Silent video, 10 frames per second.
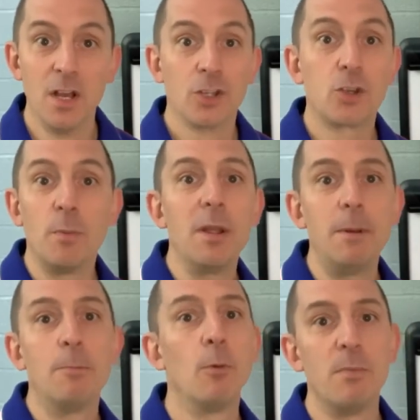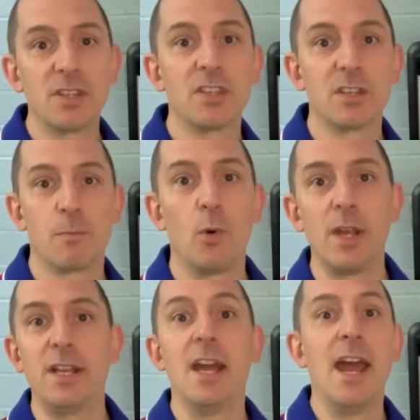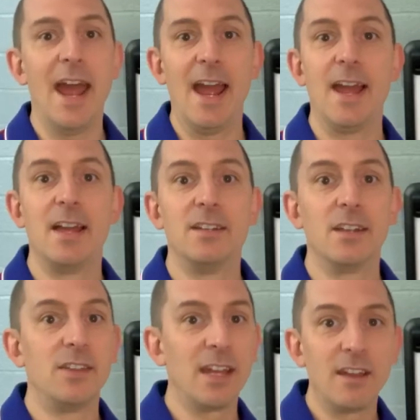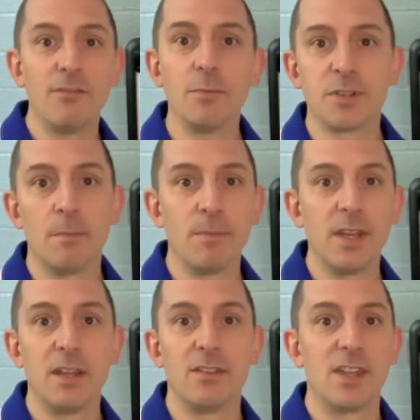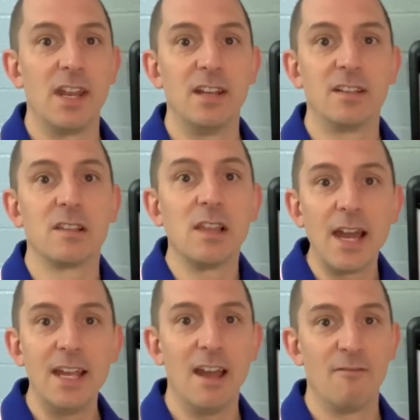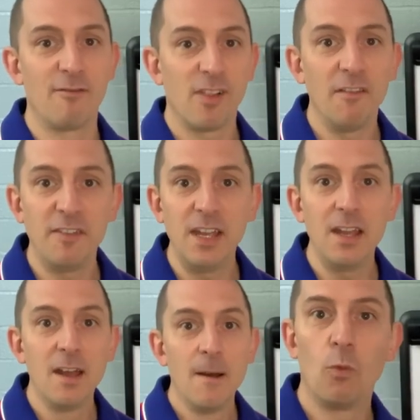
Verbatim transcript: So many people miss this point and they give them something that is light and fluffy